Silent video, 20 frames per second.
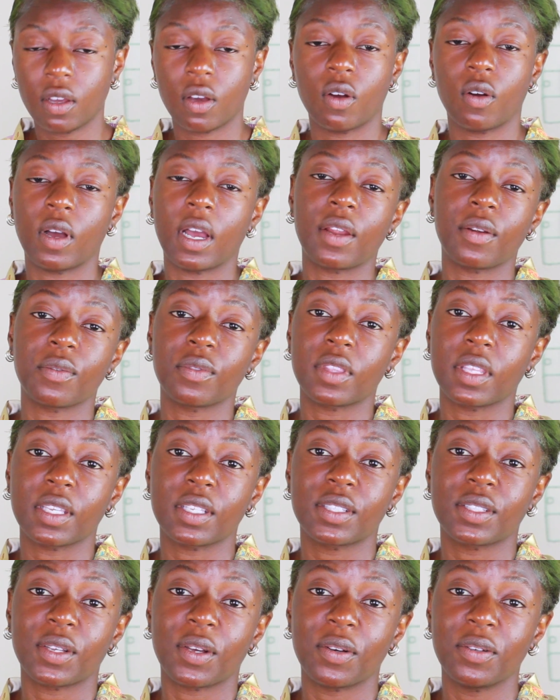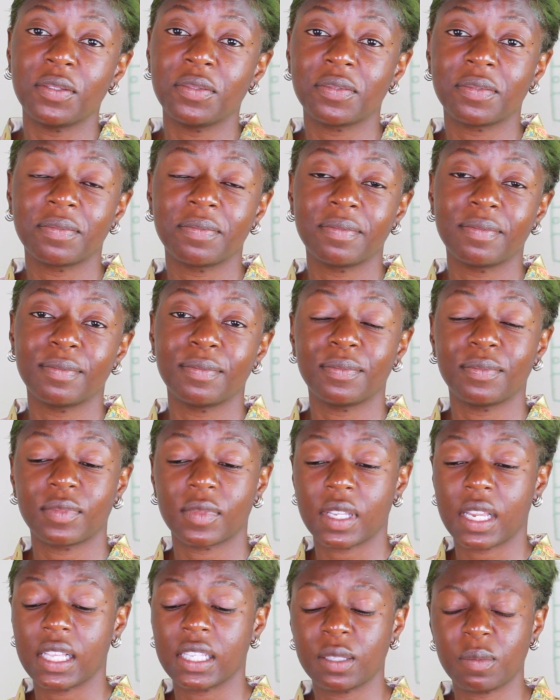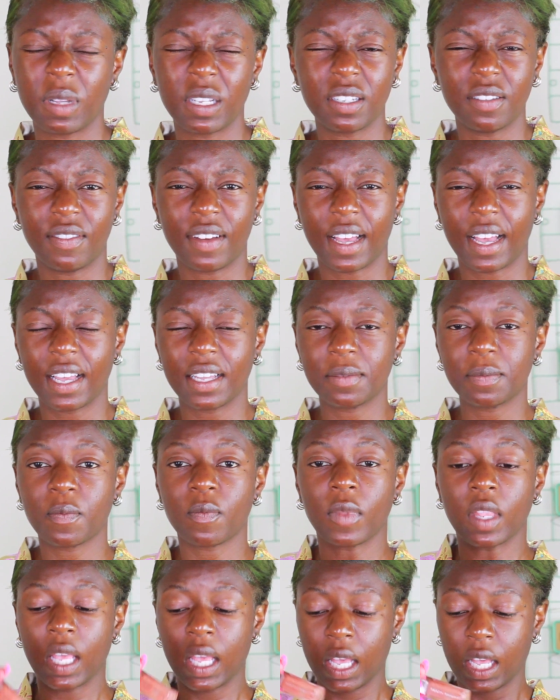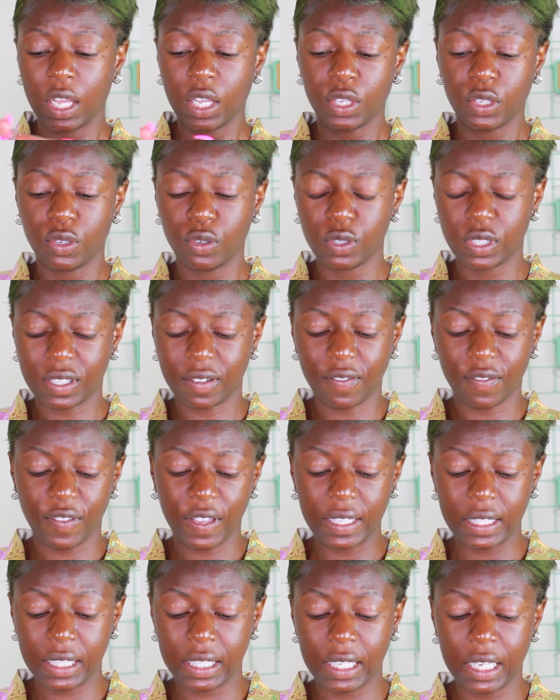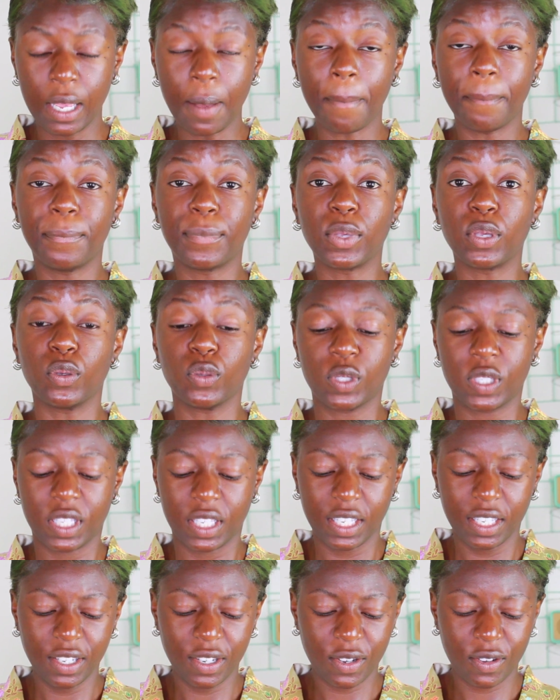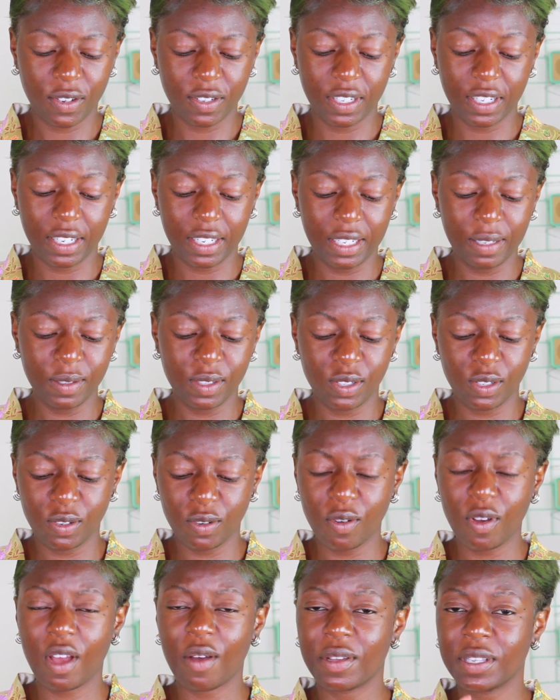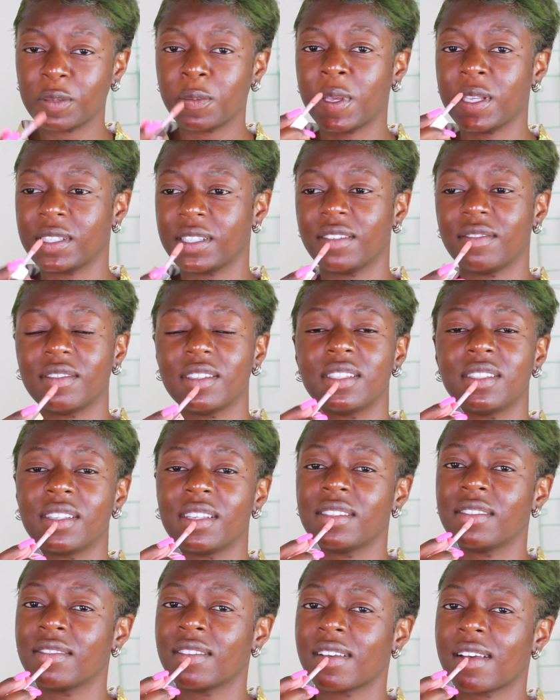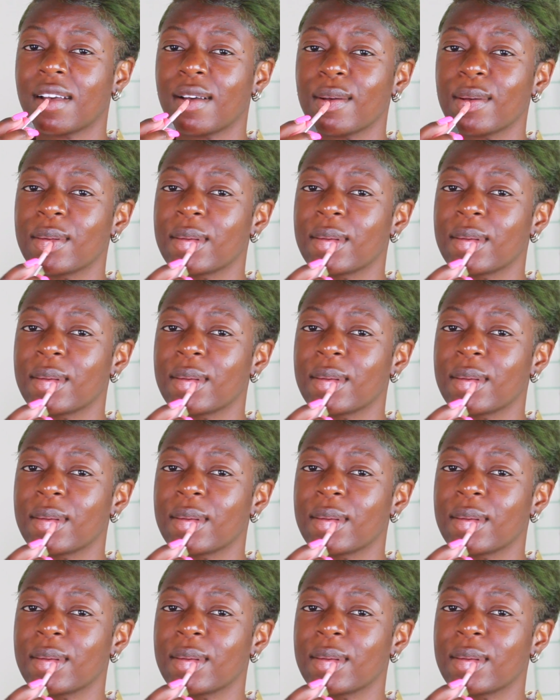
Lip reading: Oh, I don't think so. It's not bad. Use some Fenty Beauty on the list. Do you know how expensive this is, nigga?